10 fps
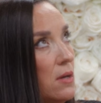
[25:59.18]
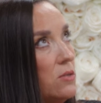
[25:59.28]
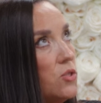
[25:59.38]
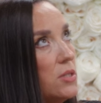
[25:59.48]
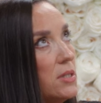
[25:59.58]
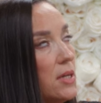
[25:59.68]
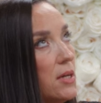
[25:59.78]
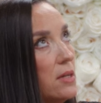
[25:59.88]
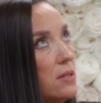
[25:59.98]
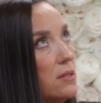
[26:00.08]
she
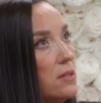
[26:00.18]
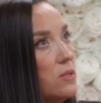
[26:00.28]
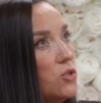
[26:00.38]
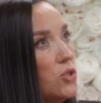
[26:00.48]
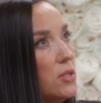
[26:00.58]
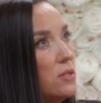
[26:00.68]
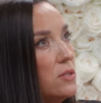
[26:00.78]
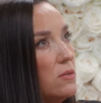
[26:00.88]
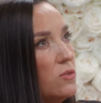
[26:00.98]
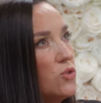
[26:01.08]
says
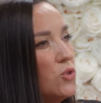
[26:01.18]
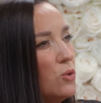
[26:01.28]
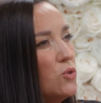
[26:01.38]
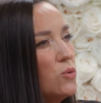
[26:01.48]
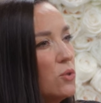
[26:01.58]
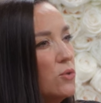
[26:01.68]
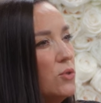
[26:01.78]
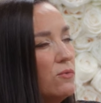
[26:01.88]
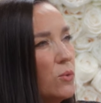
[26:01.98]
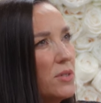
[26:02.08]
she's she told she was
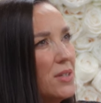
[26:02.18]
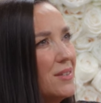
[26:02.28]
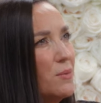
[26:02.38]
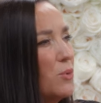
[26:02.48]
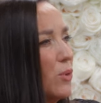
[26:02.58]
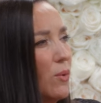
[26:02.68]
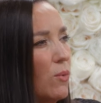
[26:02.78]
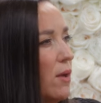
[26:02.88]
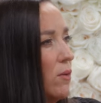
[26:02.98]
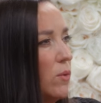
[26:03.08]
13 or 14, somewhere
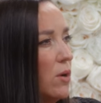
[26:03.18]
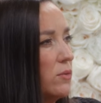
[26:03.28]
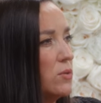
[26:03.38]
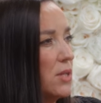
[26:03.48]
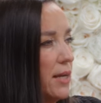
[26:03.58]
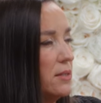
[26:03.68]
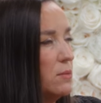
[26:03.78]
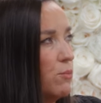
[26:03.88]
around along those lines.